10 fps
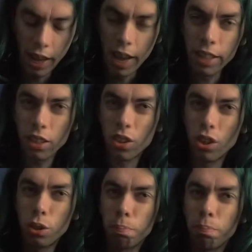And
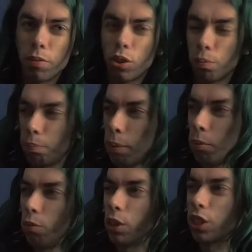those
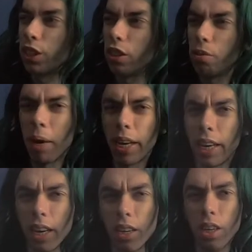people were still
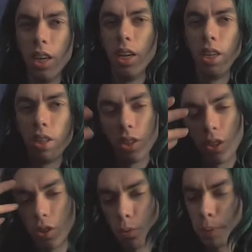making
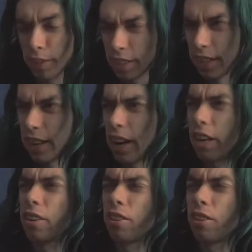stupid and